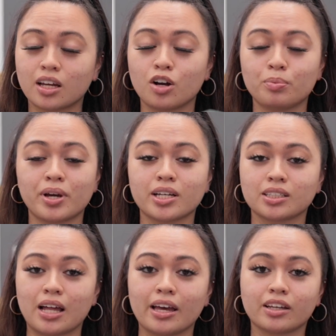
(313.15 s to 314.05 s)
I hope you guys
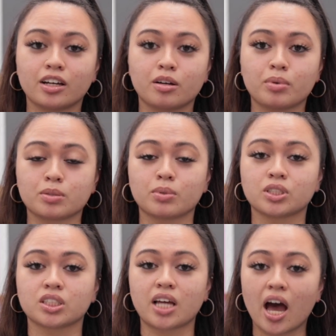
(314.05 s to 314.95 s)
like them as
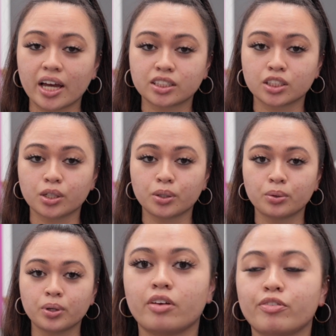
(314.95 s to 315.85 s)
much as I
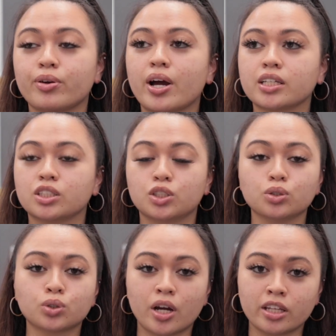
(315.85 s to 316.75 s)
do. If you guys
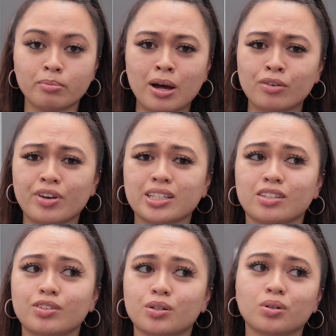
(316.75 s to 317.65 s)
do try them out, if you guys
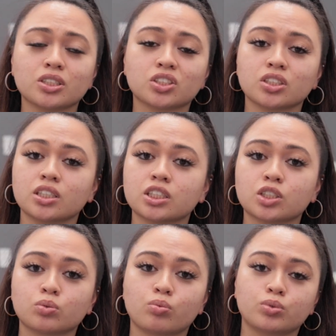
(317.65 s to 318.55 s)
have any questions,
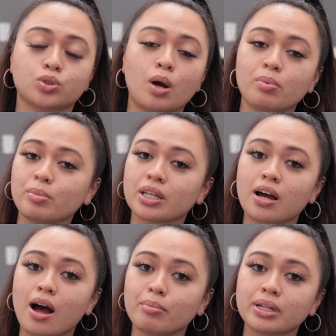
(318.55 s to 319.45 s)
drop them in the
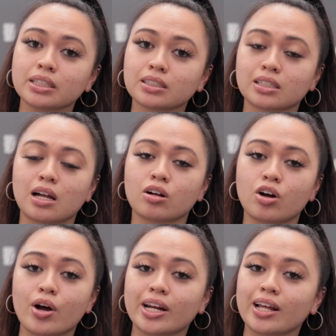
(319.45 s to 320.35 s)
comments and I'll go
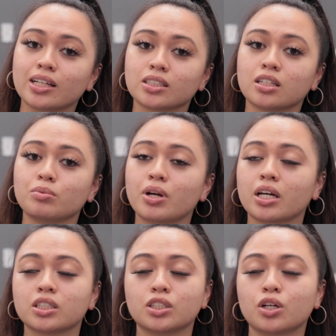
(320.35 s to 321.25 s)
ahead and answer them. You
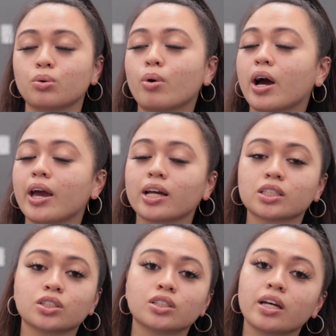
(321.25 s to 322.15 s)
guys know I
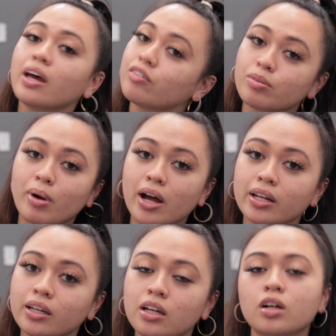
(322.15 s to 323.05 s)
answer to everybody.